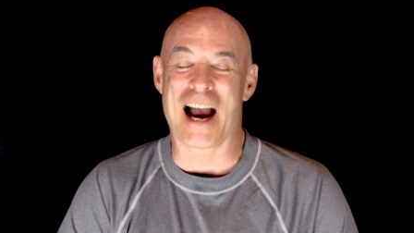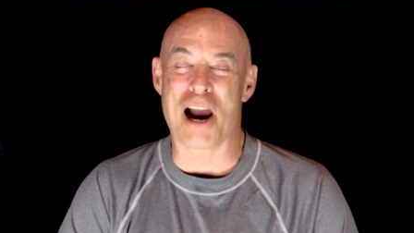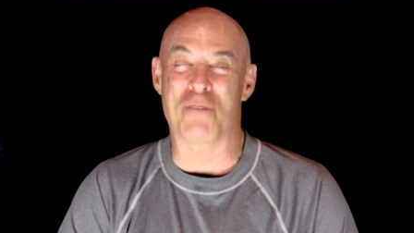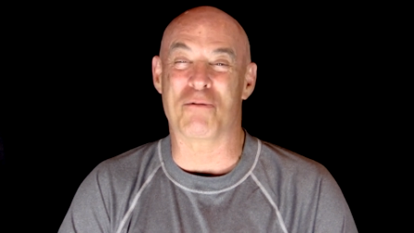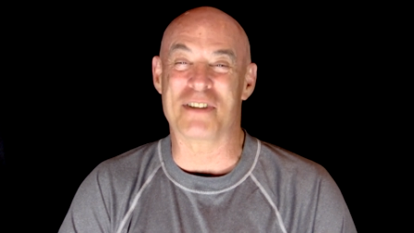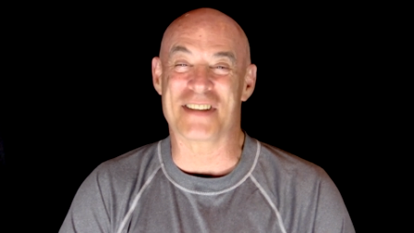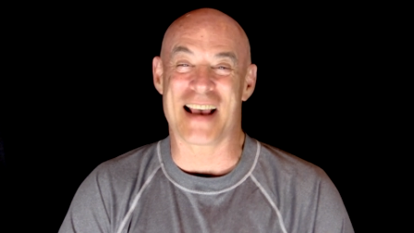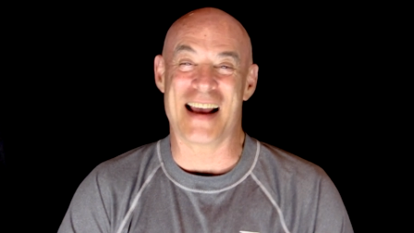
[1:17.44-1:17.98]
I
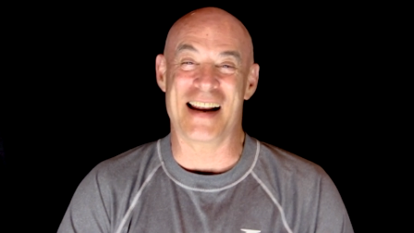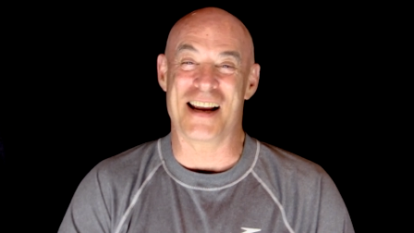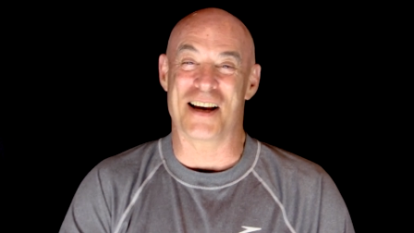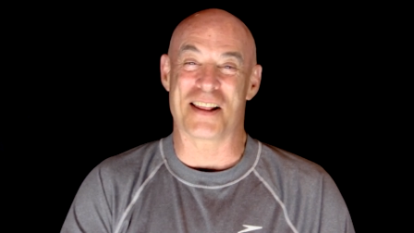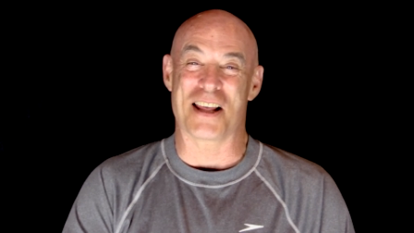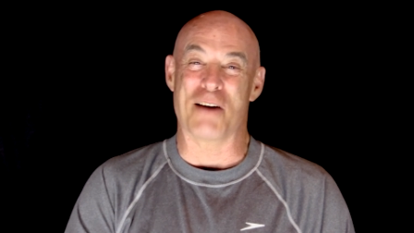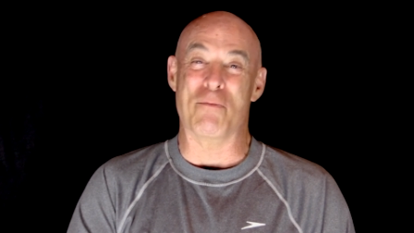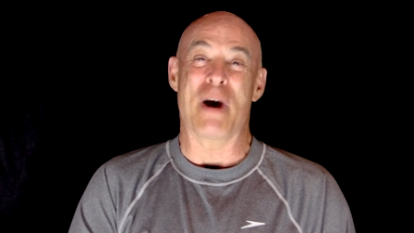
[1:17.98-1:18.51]
was any
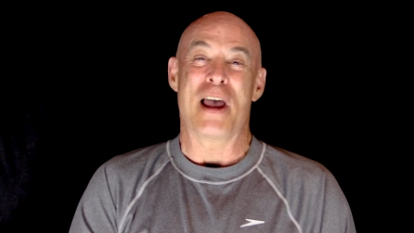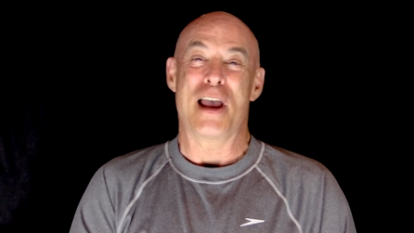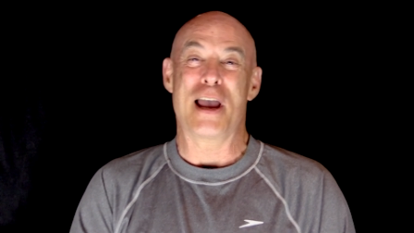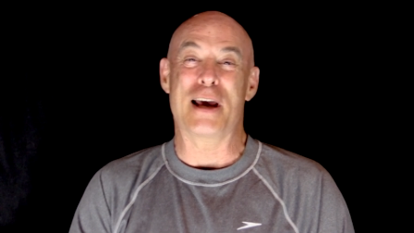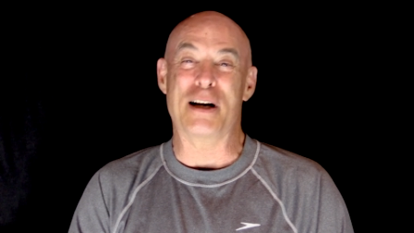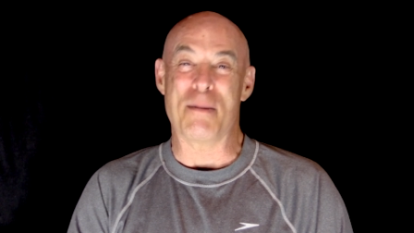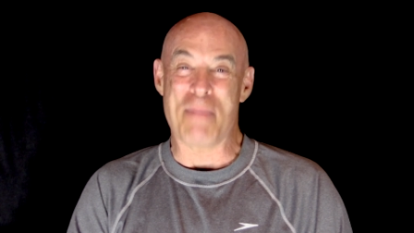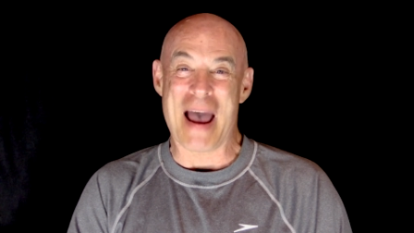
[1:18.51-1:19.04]
of them
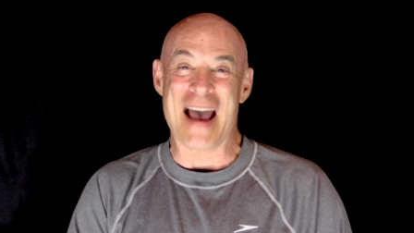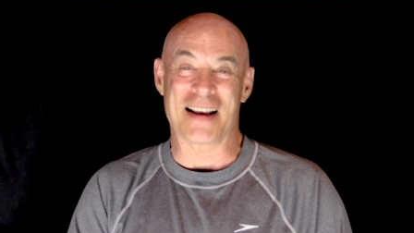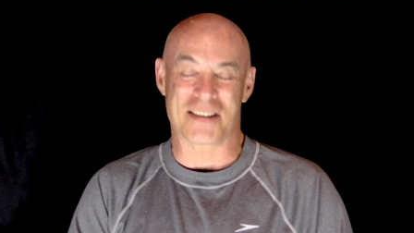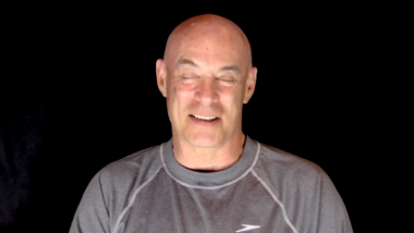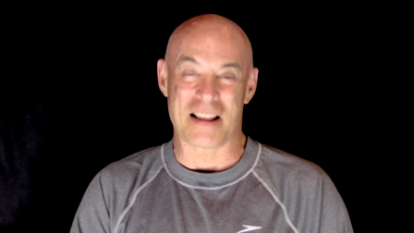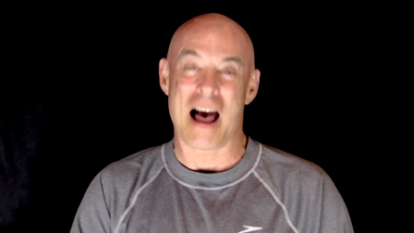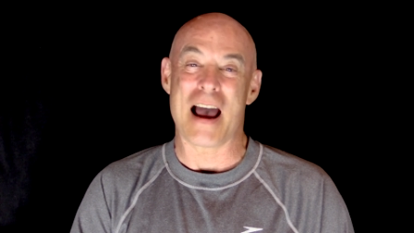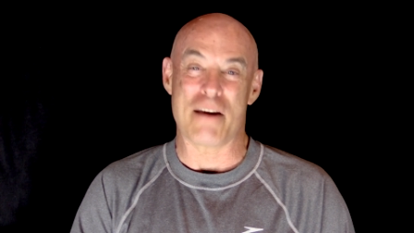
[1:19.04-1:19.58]
in a
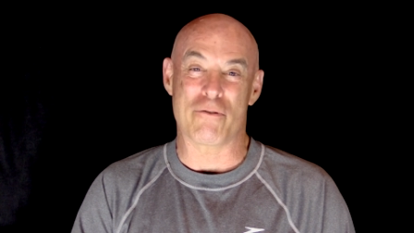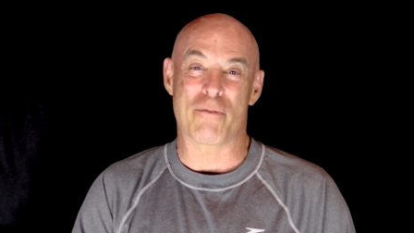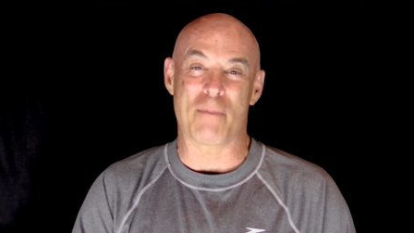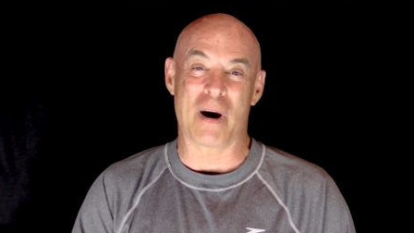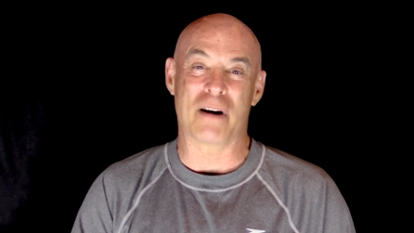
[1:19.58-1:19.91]
past life.